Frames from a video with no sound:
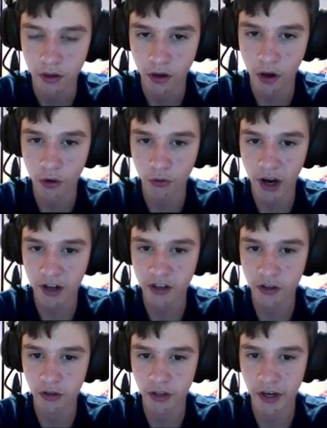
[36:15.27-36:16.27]
oh,
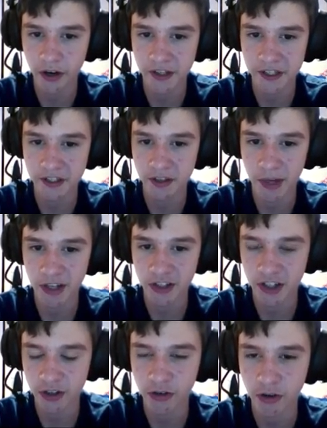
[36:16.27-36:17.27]
Radical Larry's
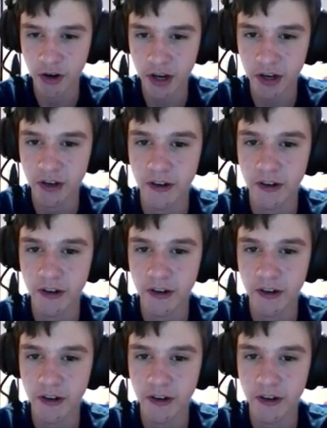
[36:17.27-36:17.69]
dimension. Great.